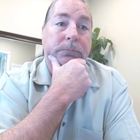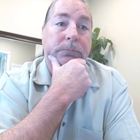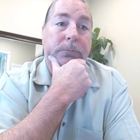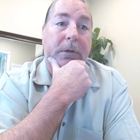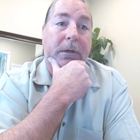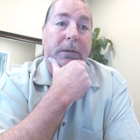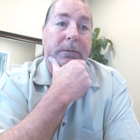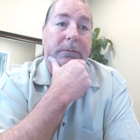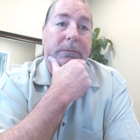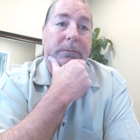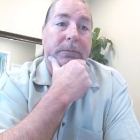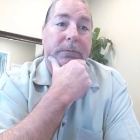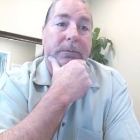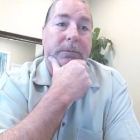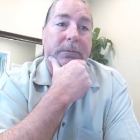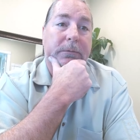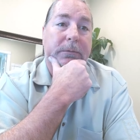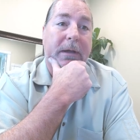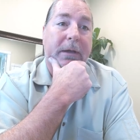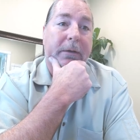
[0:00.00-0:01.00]
right? Yep.
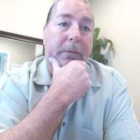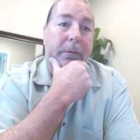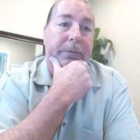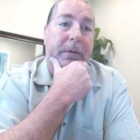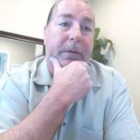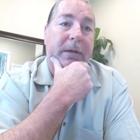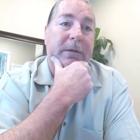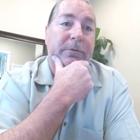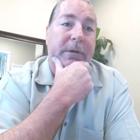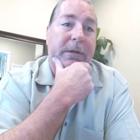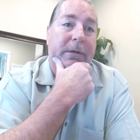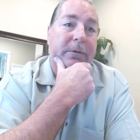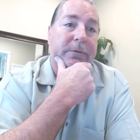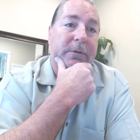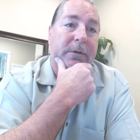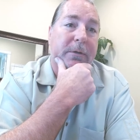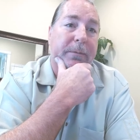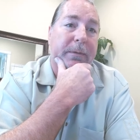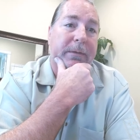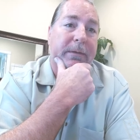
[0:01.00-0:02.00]
You hang around with nine drinkers,
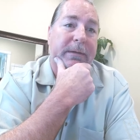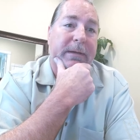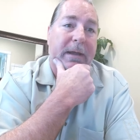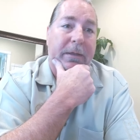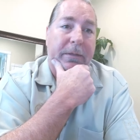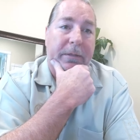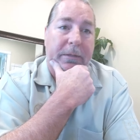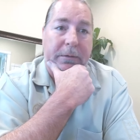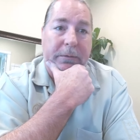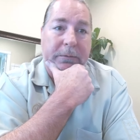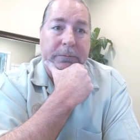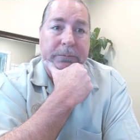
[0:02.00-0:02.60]
you're going to be the tenth.